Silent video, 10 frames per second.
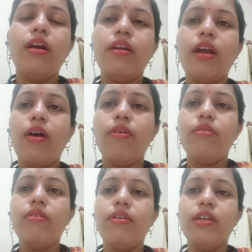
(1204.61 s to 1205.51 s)

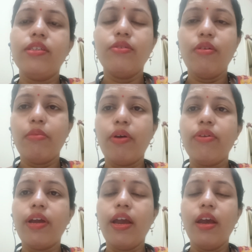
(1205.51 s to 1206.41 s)
Now, let's know
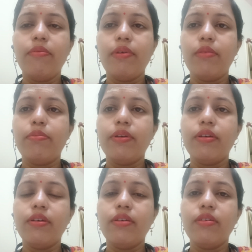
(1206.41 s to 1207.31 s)
about AFLP.